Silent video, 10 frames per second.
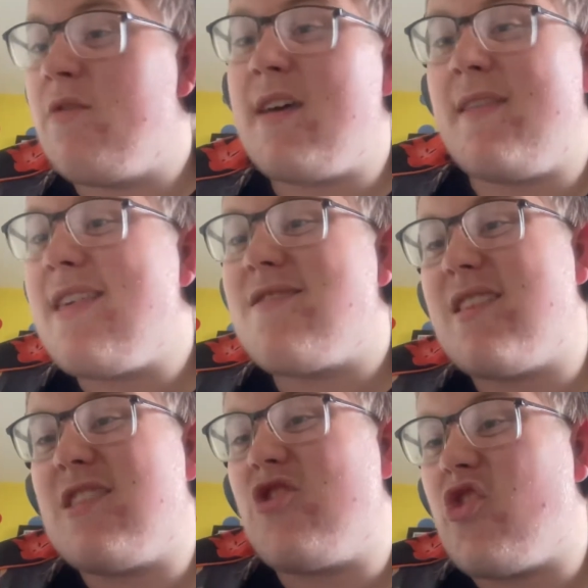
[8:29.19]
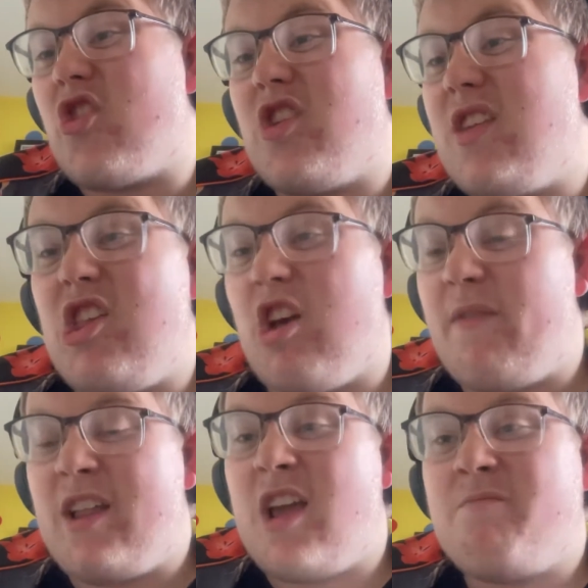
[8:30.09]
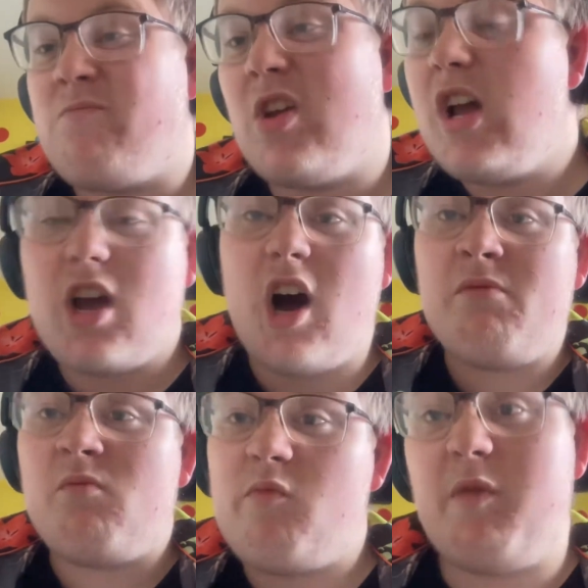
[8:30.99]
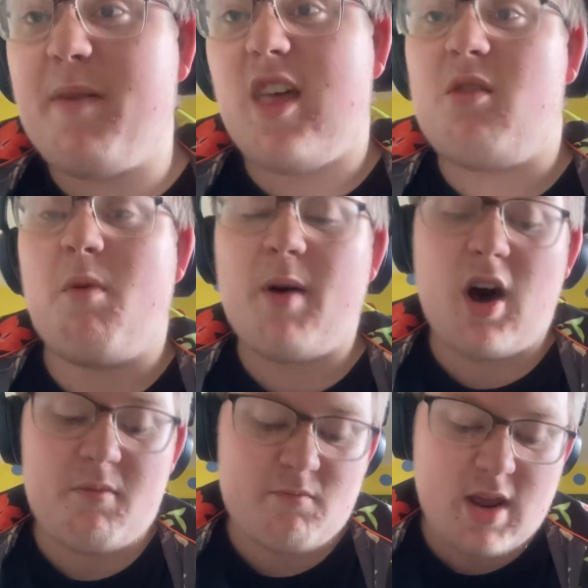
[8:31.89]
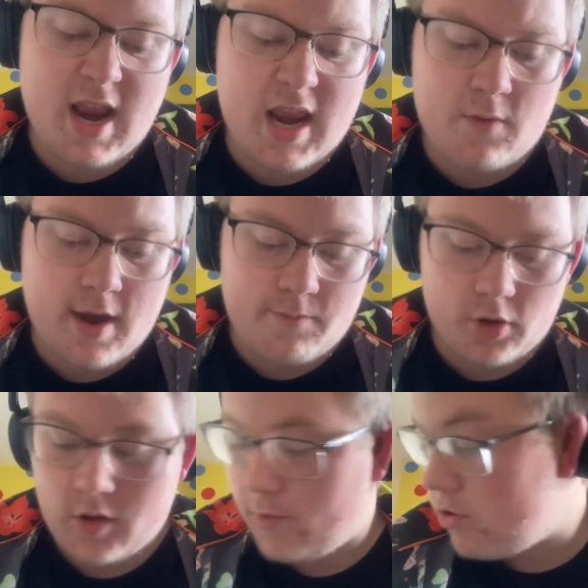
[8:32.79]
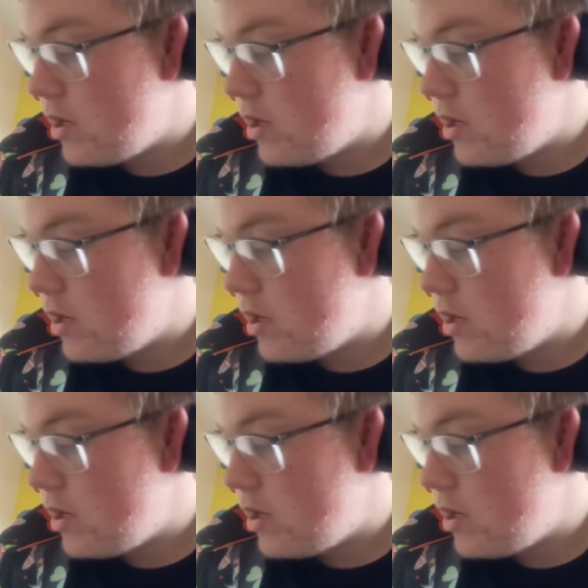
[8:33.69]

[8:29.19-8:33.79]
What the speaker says: They're just as good as each other, and I can't split them apart in any way possible.